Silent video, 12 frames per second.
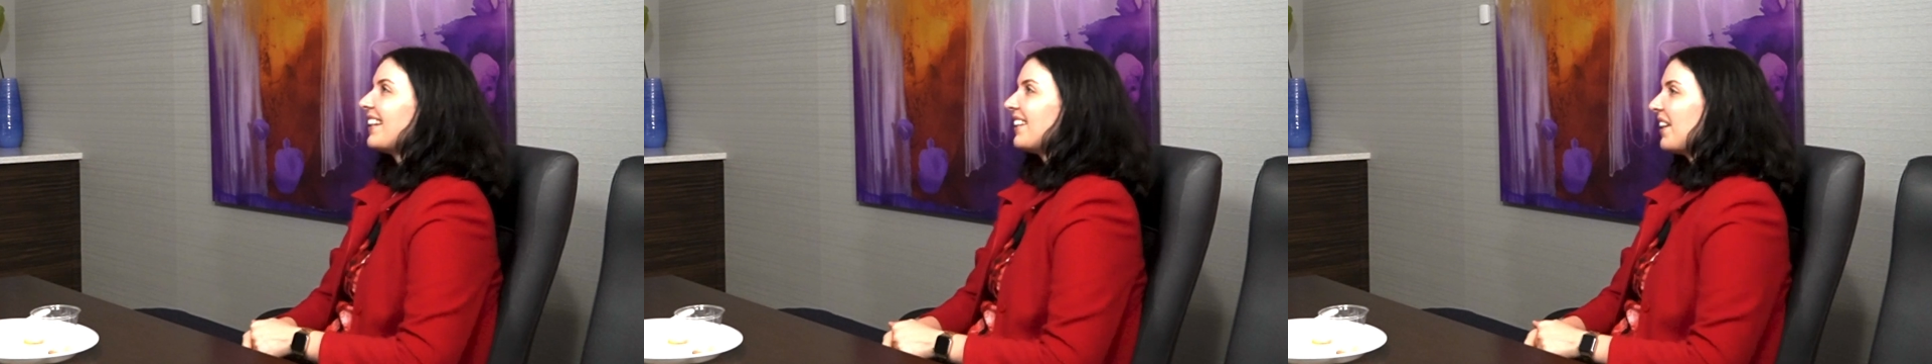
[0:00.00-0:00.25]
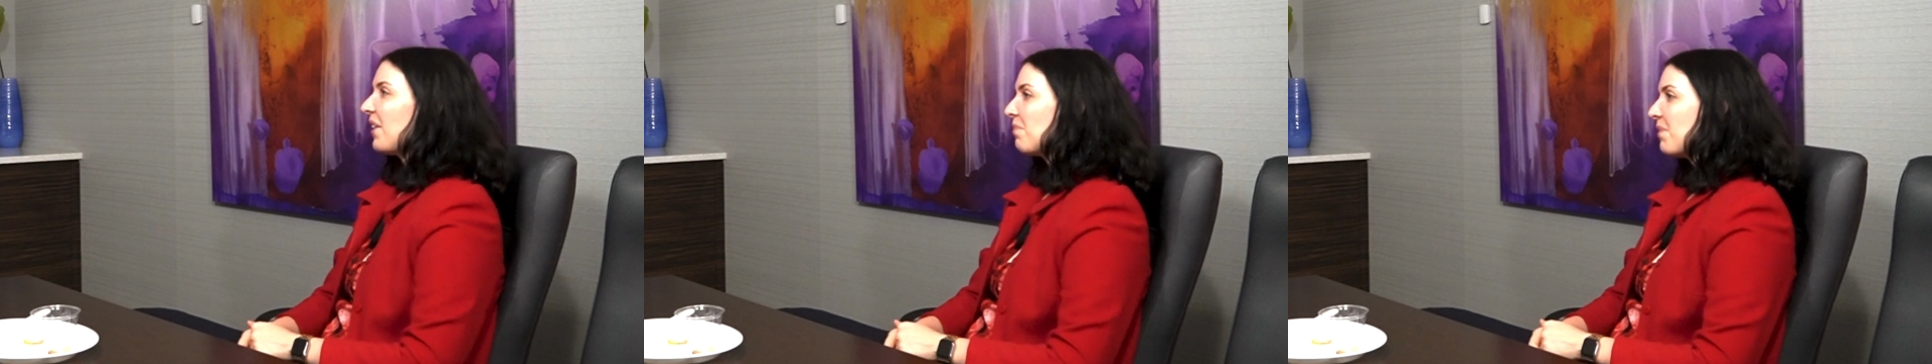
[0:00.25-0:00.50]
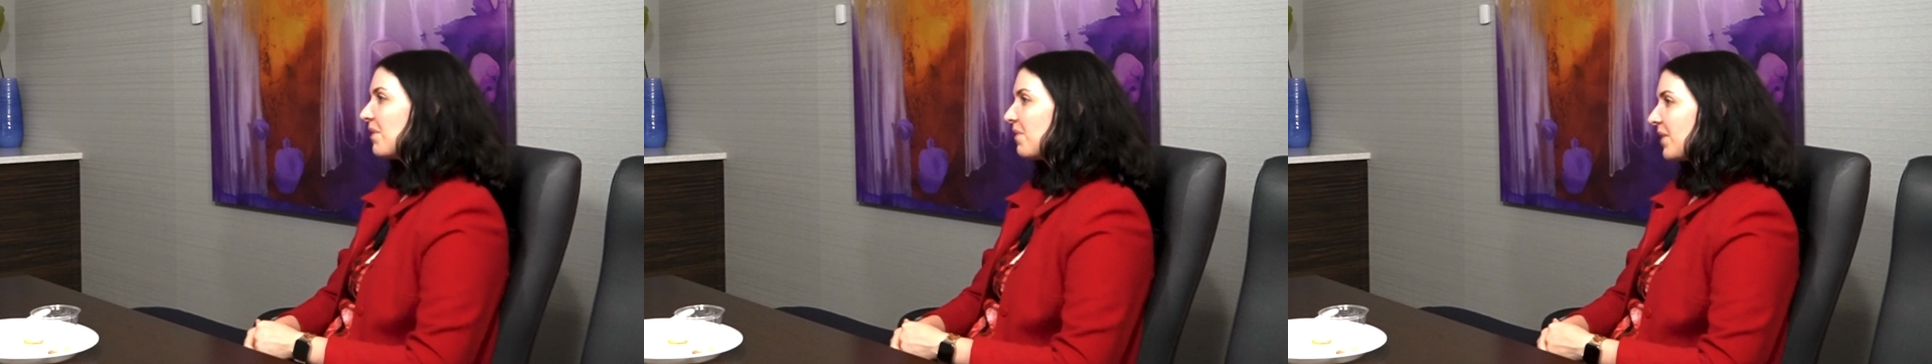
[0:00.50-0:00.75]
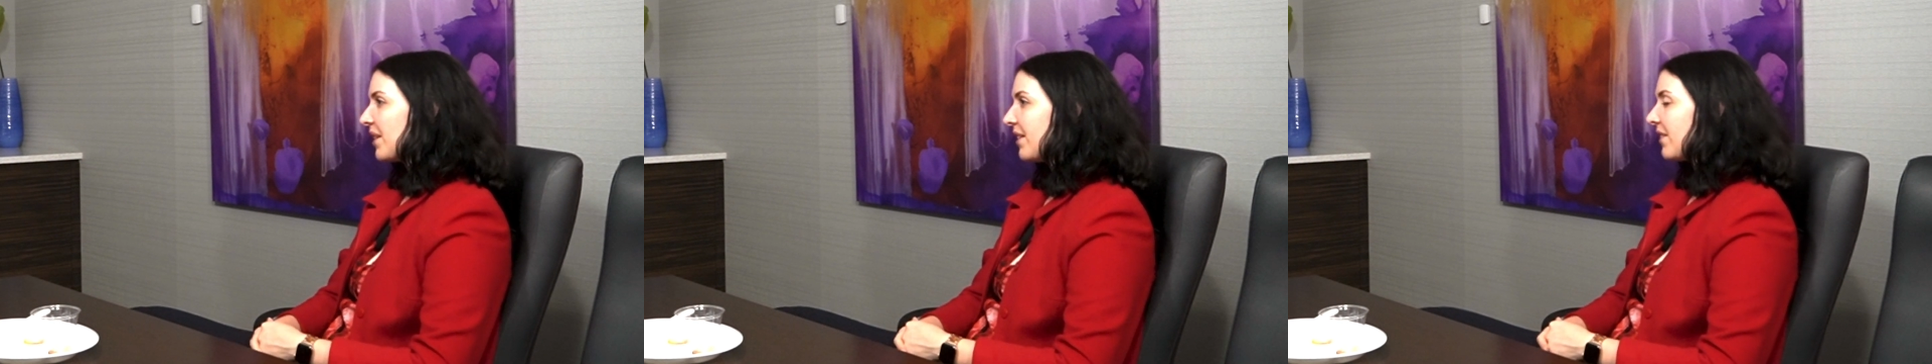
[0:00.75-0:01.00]
Helping
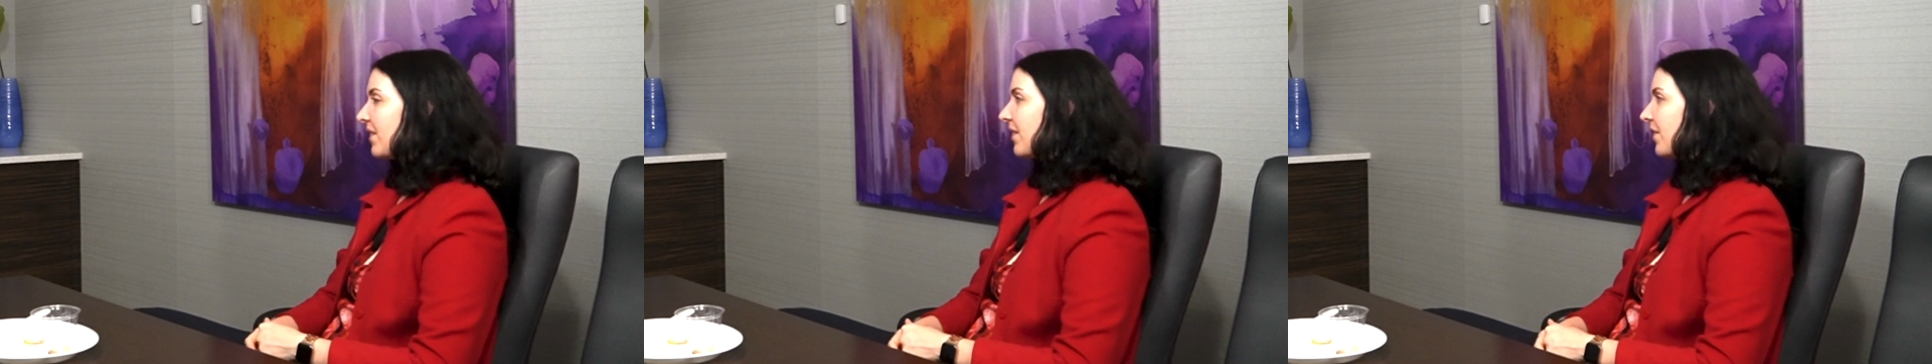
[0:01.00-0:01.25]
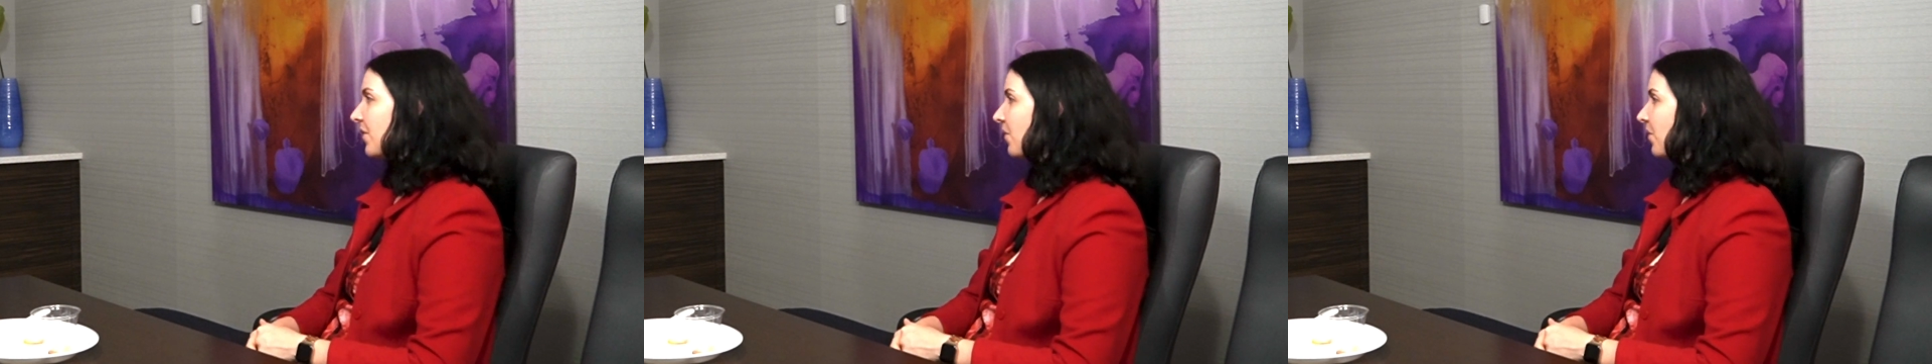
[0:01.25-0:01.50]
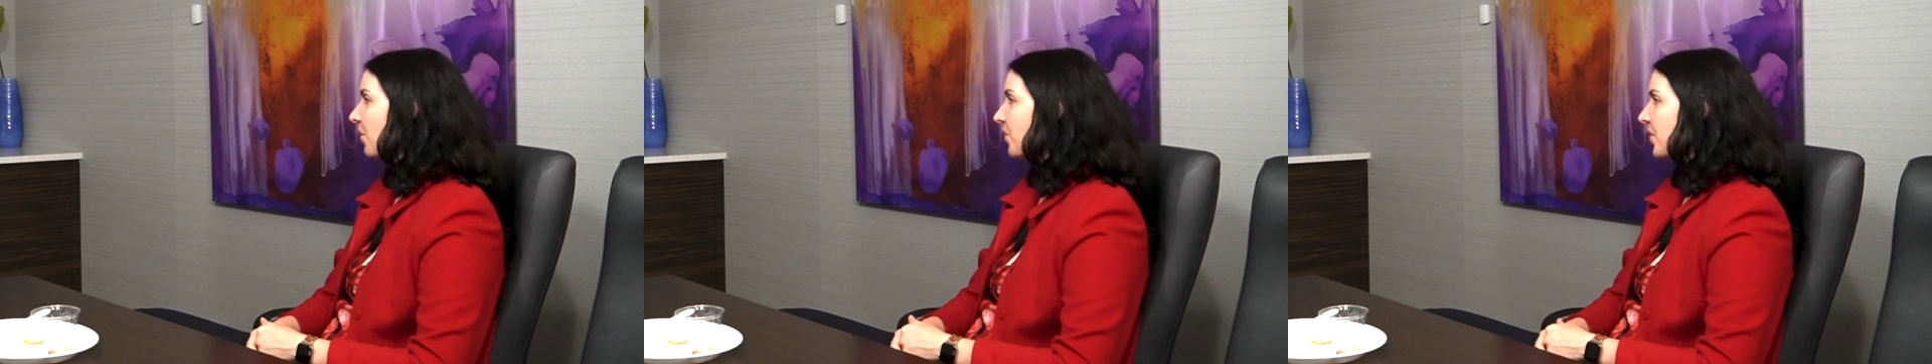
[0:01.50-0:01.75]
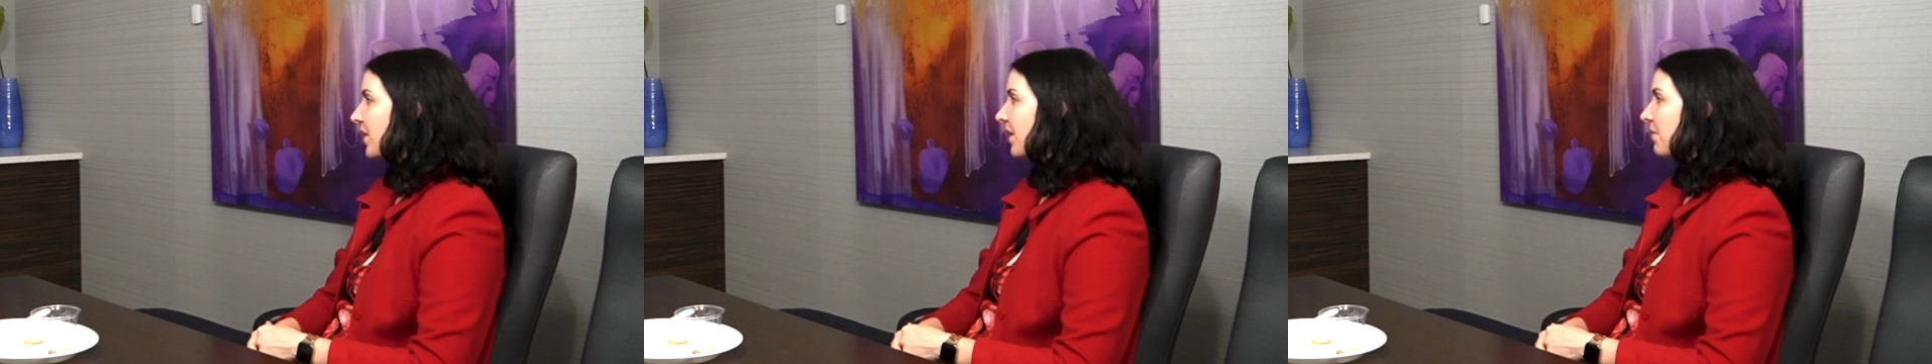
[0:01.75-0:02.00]
with,
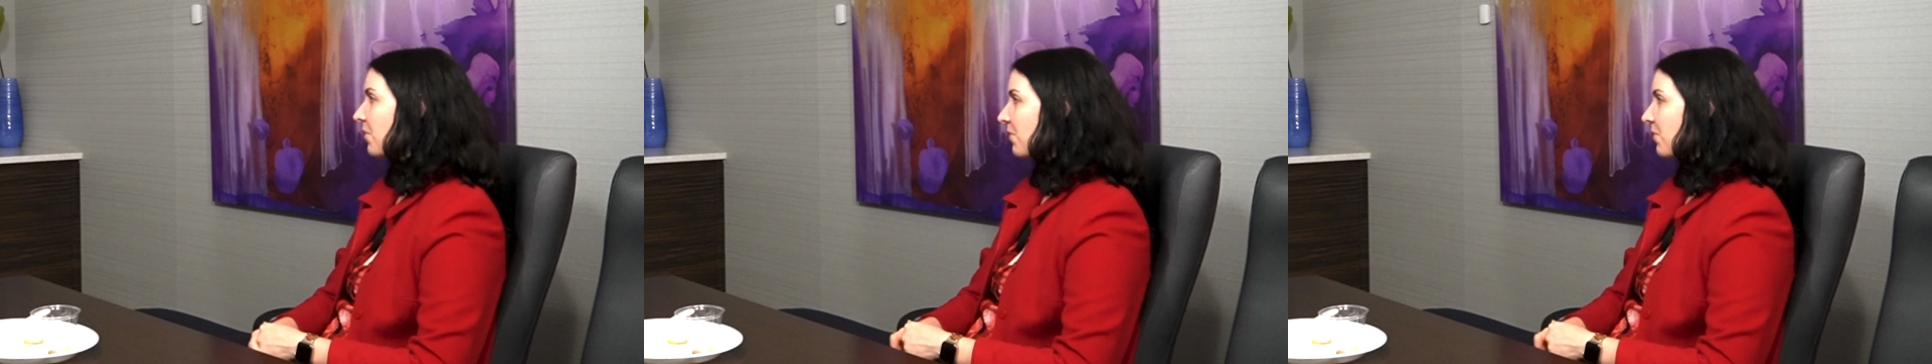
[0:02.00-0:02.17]
coaching and